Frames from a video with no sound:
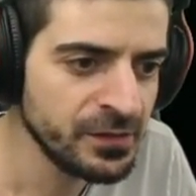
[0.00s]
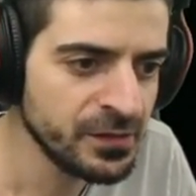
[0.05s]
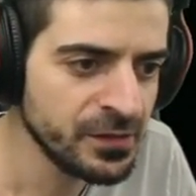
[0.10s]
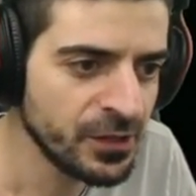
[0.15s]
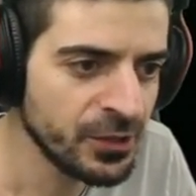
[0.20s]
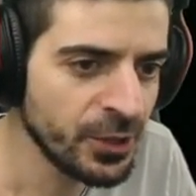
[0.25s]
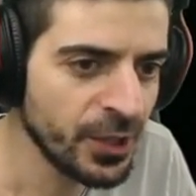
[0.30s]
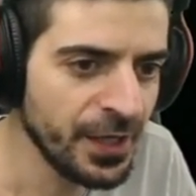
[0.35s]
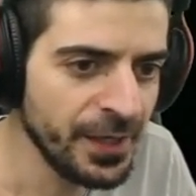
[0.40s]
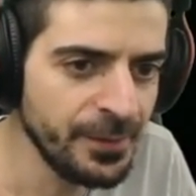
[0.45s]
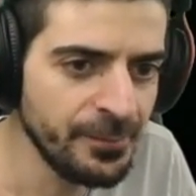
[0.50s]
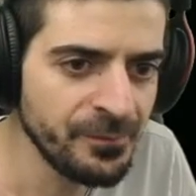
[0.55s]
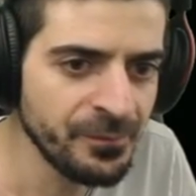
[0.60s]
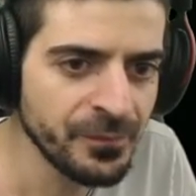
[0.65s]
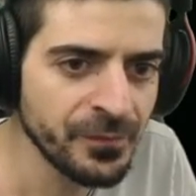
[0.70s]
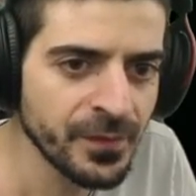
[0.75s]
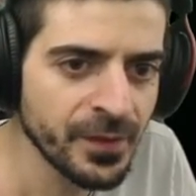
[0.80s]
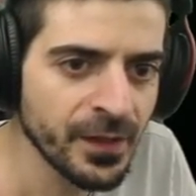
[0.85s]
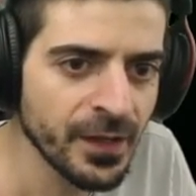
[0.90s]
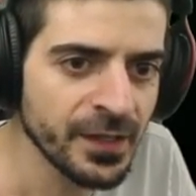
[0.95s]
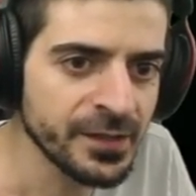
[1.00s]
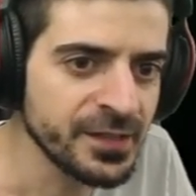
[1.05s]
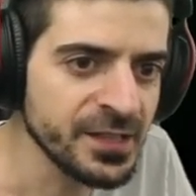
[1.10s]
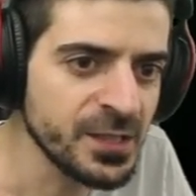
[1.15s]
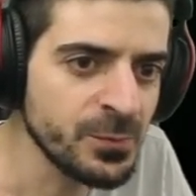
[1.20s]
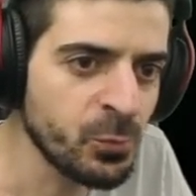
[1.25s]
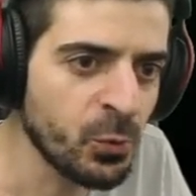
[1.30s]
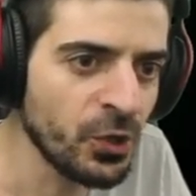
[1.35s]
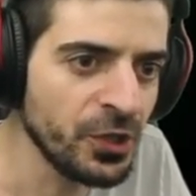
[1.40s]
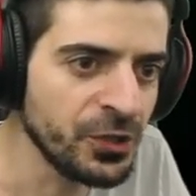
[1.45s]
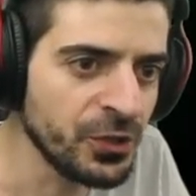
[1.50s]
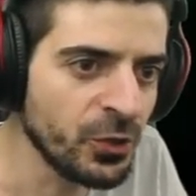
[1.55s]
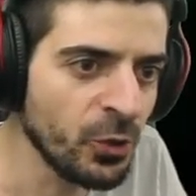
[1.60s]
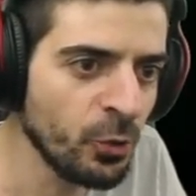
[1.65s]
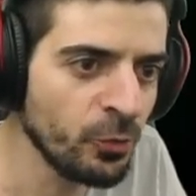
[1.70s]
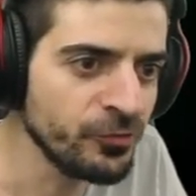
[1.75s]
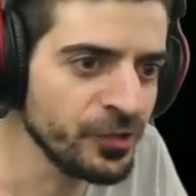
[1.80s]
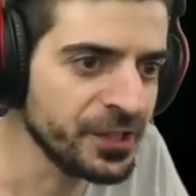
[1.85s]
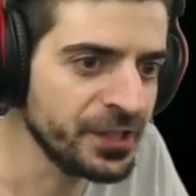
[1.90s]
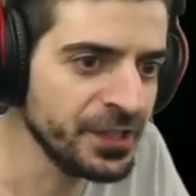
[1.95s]
All right. At this point, you go
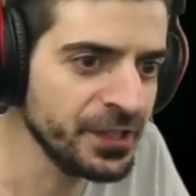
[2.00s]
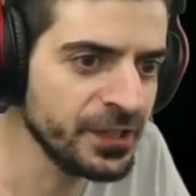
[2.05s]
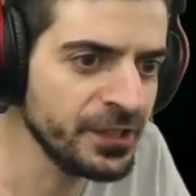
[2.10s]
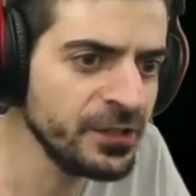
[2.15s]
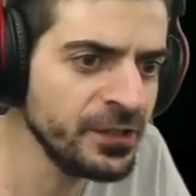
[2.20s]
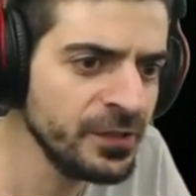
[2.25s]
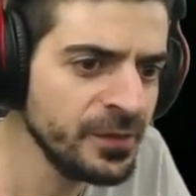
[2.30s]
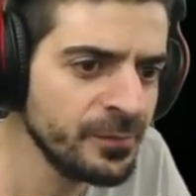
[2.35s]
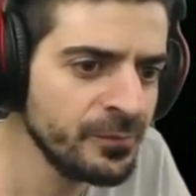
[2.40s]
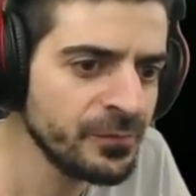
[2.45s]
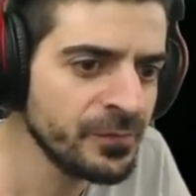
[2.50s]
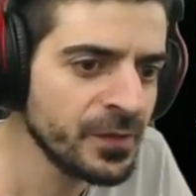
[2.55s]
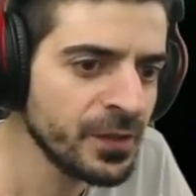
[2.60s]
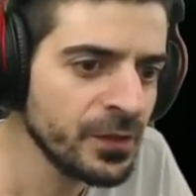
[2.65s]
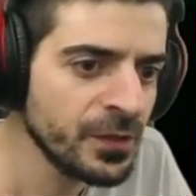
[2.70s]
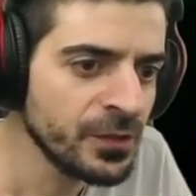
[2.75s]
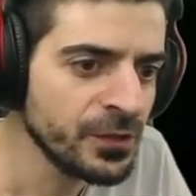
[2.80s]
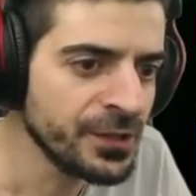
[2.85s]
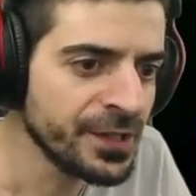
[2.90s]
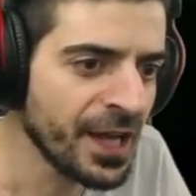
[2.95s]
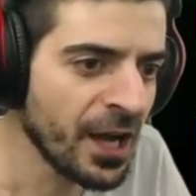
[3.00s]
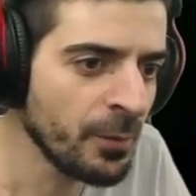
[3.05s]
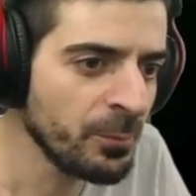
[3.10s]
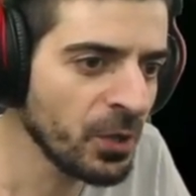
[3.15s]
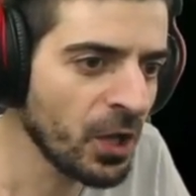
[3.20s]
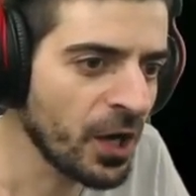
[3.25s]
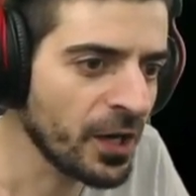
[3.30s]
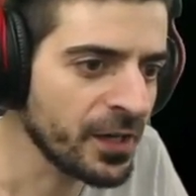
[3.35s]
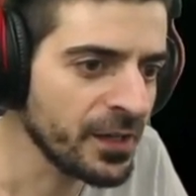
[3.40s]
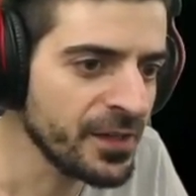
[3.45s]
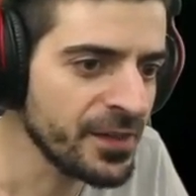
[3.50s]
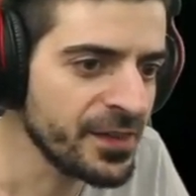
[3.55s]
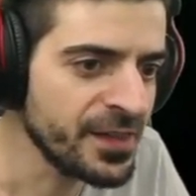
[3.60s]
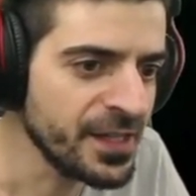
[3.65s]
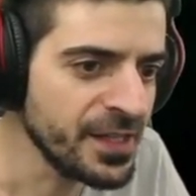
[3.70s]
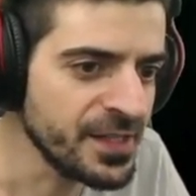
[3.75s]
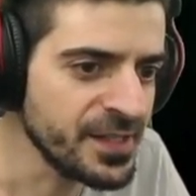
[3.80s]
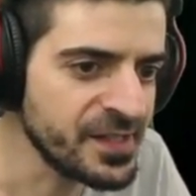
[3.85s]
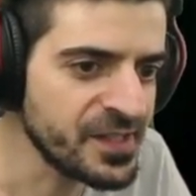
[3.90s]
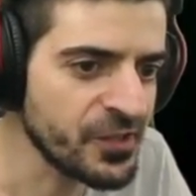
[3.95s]
over here. You now block
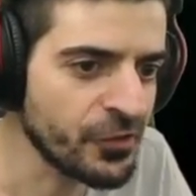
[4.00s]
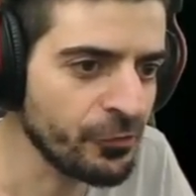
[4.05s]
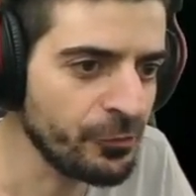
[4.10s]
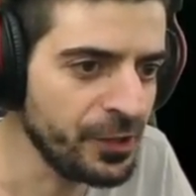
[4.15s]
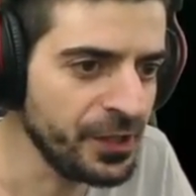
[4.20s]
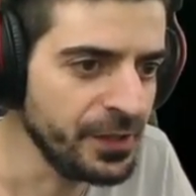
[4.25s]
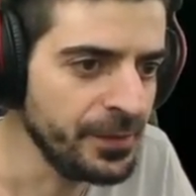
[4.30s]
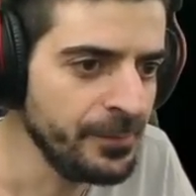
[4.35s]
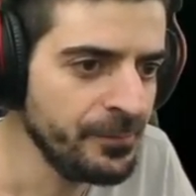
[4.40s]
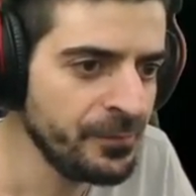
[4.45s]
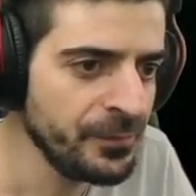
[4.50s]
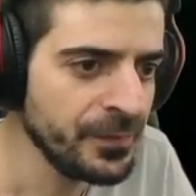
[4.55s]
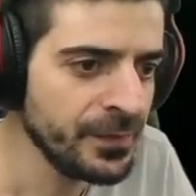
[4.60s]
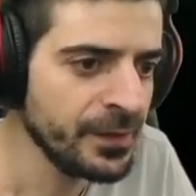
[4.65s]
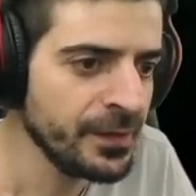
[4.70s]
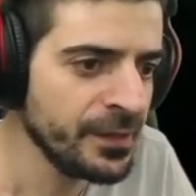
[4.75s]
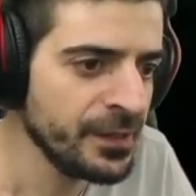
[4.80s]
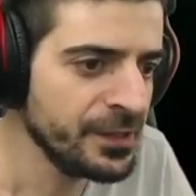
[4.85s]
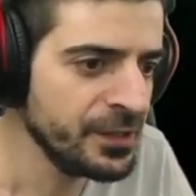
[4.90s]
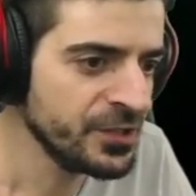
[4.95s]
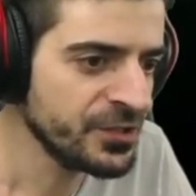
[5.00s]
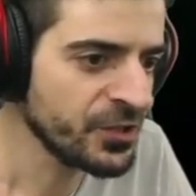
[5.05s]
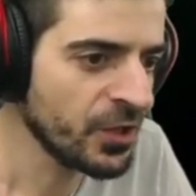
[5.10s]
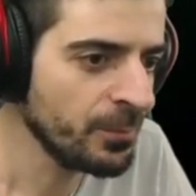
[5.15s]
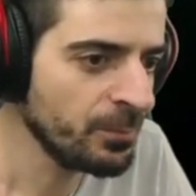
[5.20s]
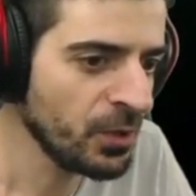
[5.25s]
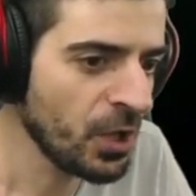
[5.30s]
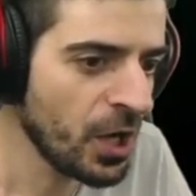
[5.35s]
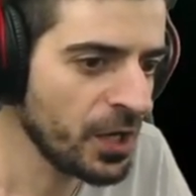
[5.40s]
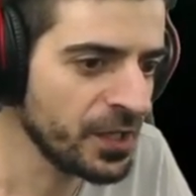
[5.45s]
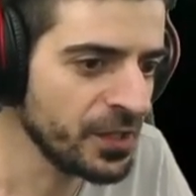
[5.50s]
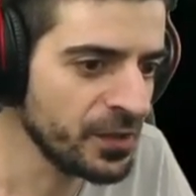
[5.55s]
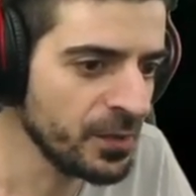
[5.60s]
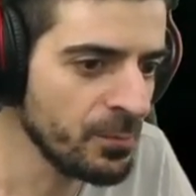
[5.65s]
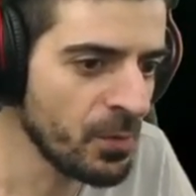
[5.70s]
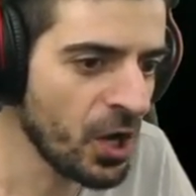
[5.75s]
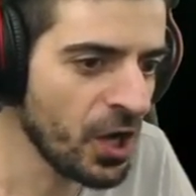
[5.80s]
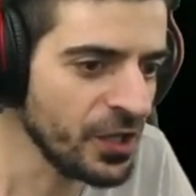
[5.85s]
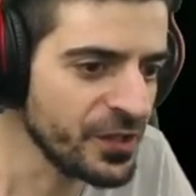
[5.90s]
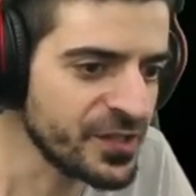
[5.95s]
these three, and you start blocking the
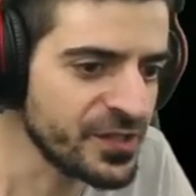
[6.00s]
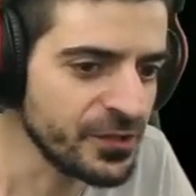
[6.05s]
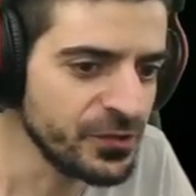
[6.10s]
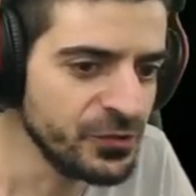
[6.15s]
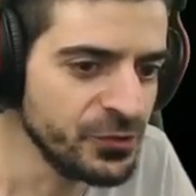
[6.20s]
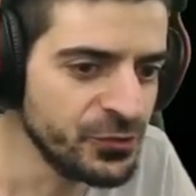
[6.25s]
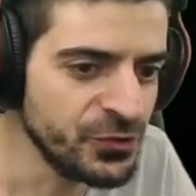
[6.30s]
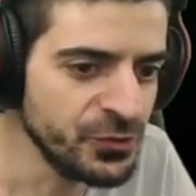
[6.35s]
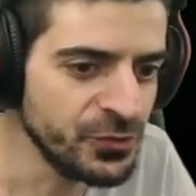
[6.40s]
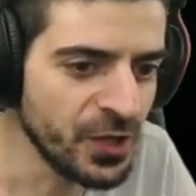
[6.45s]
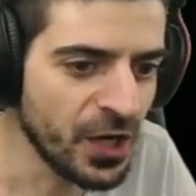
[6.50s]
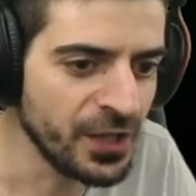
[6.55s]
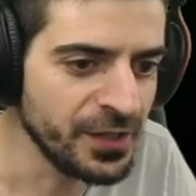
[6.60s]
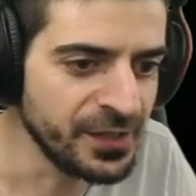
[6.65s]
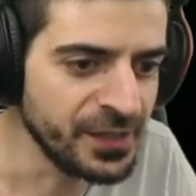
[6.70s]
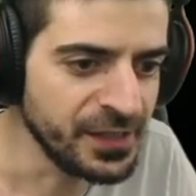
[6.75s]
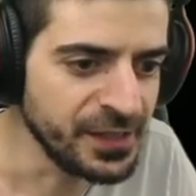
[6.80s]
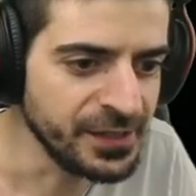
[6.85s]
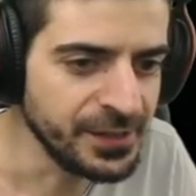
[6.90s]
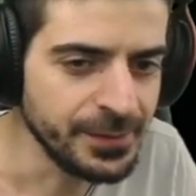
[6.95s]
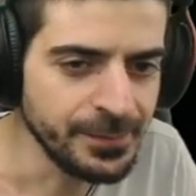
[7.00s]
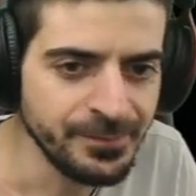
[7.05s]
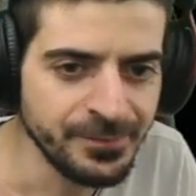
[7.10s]
mods you do not need.